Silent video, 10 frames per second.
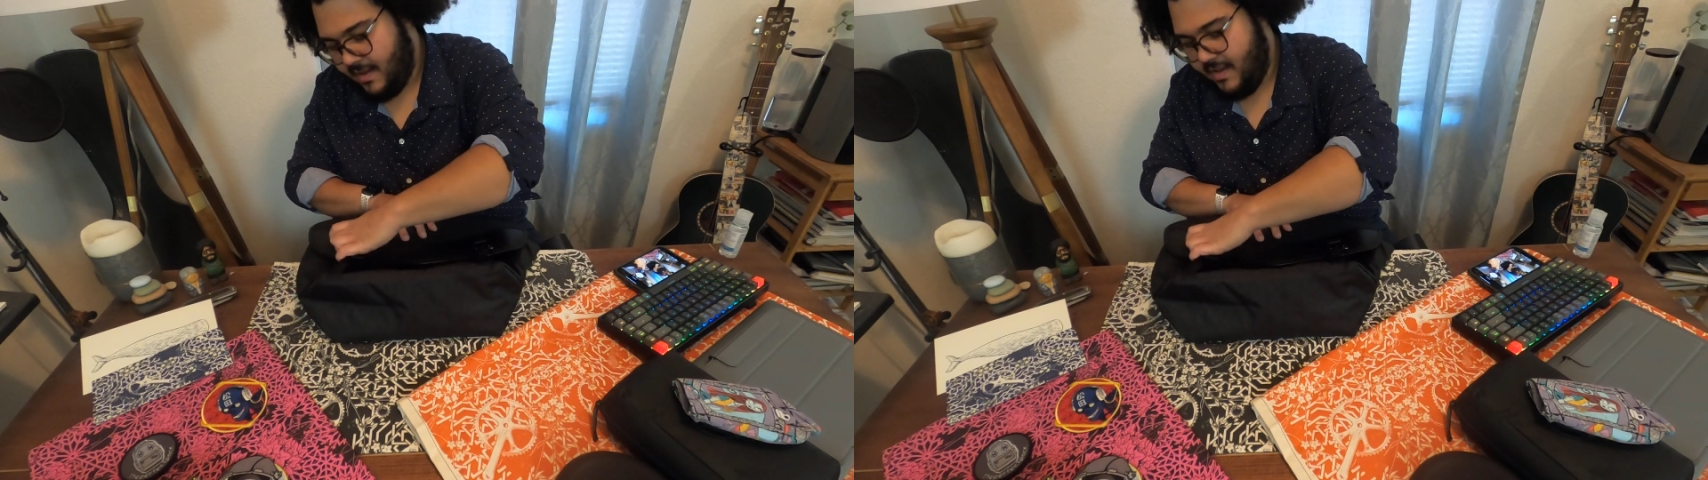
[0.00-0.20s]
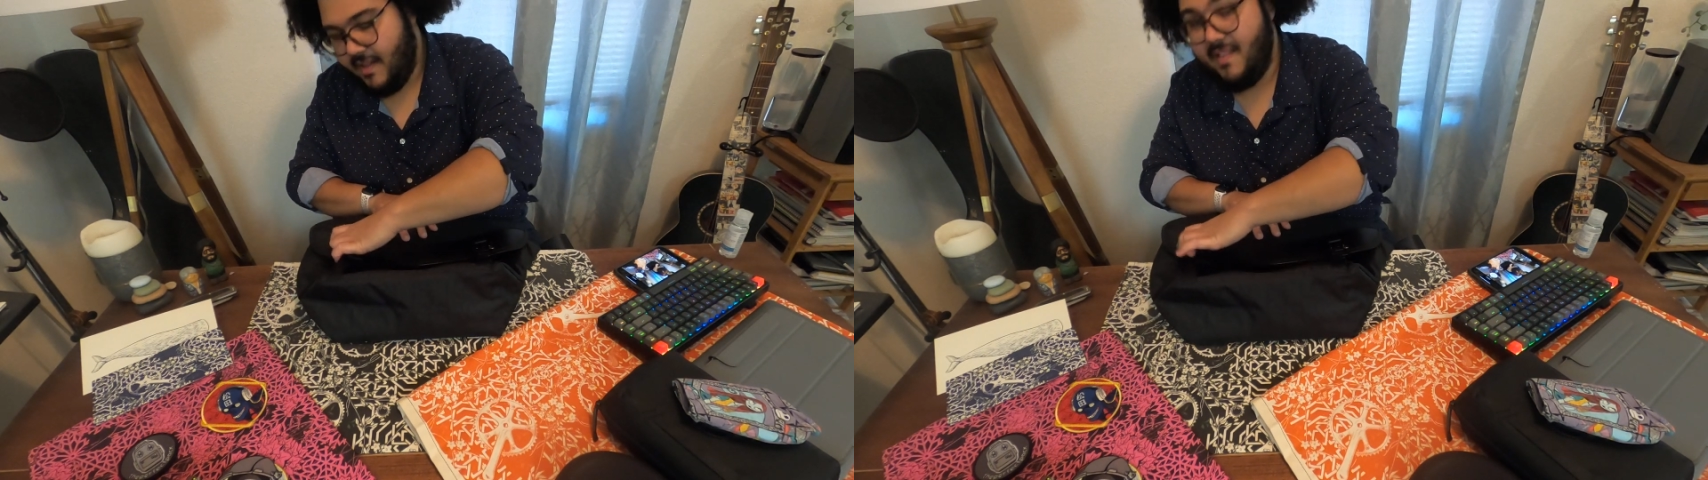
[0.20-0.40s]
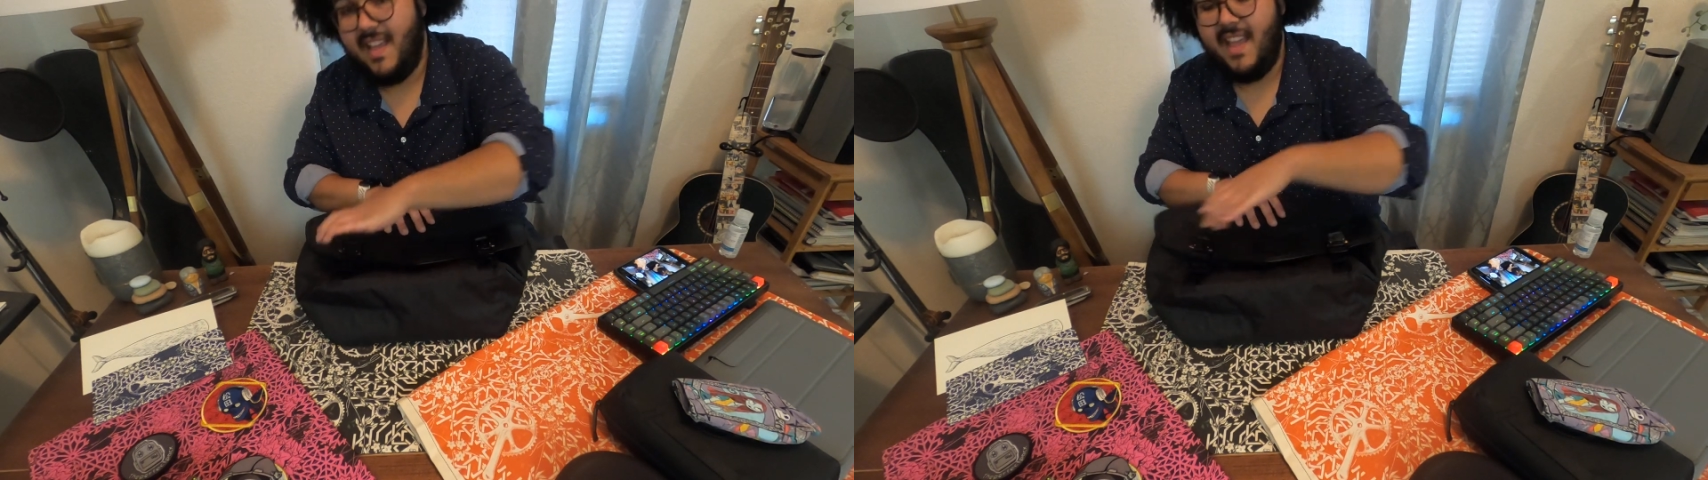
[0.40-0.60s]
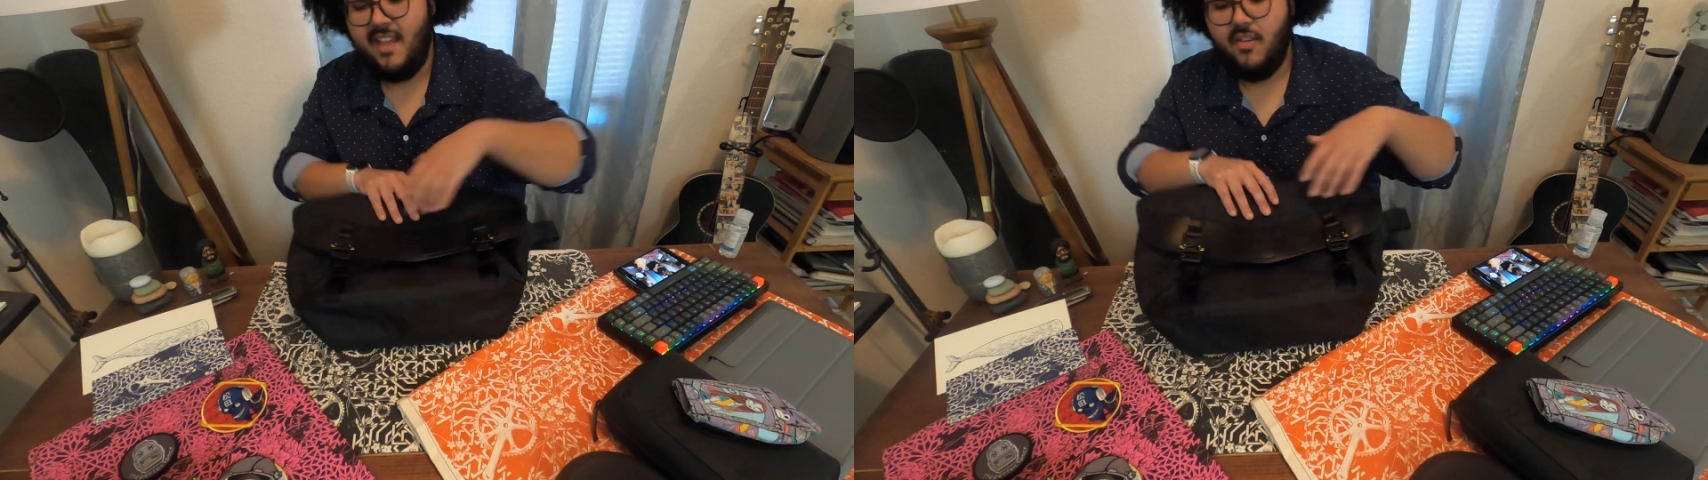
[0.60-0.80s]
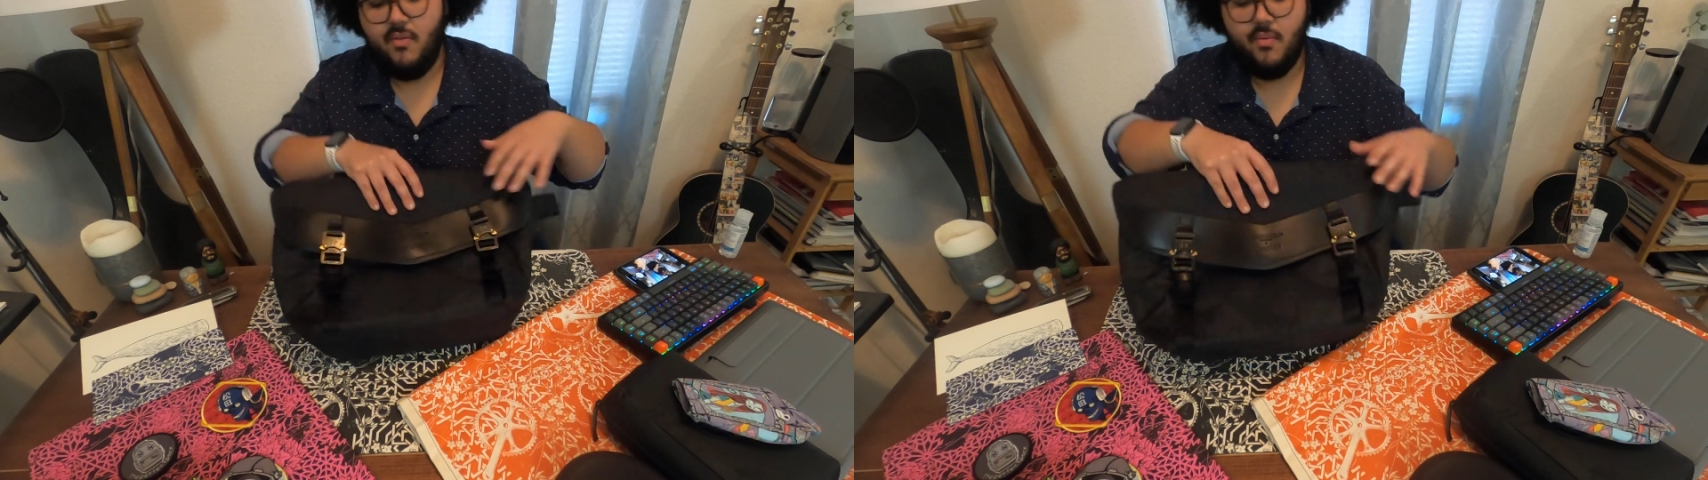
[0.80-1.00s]
does
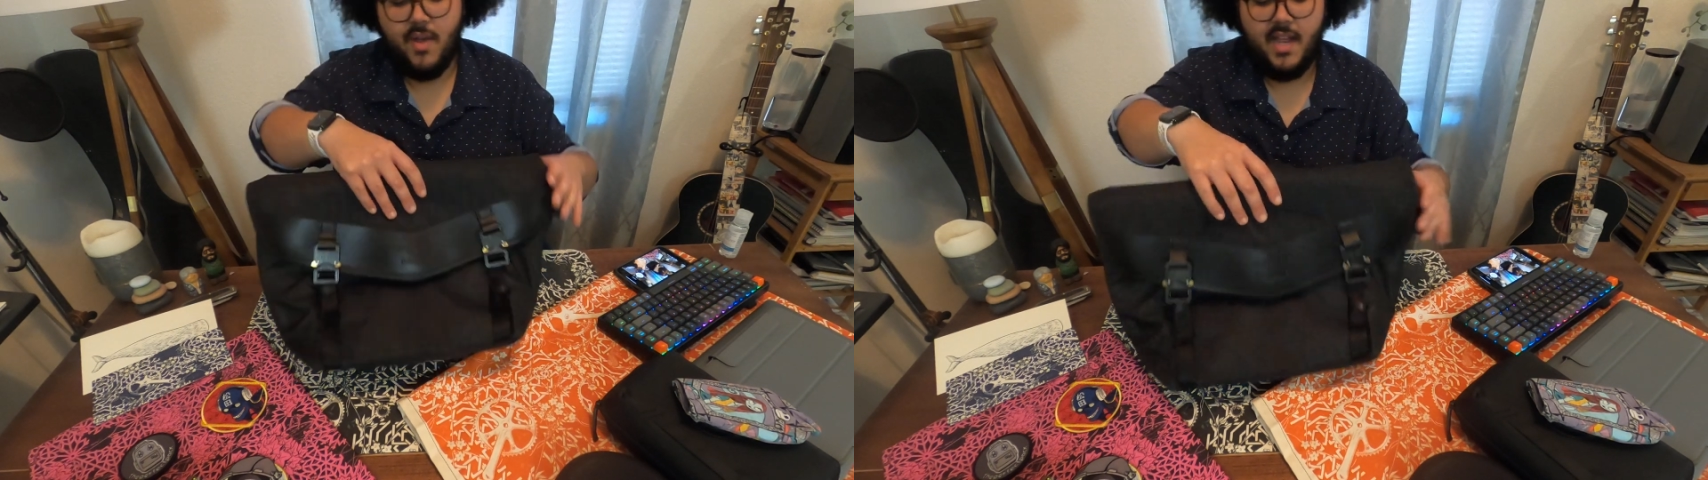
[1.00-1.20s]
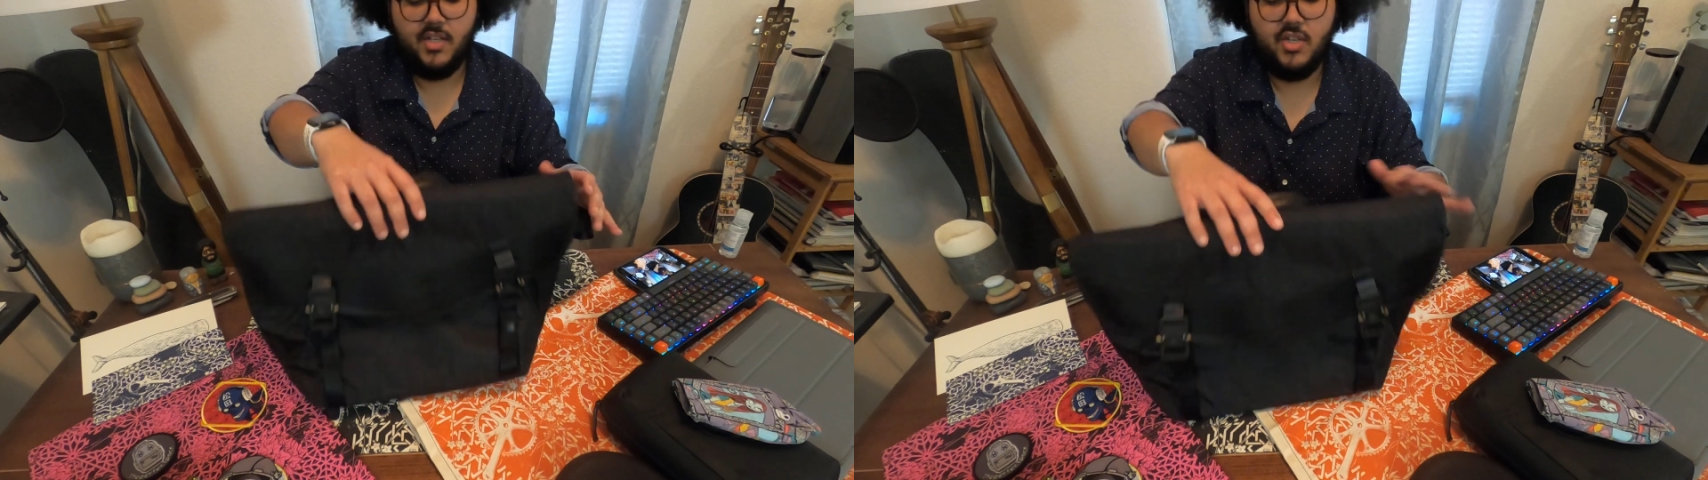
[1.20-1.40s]
a great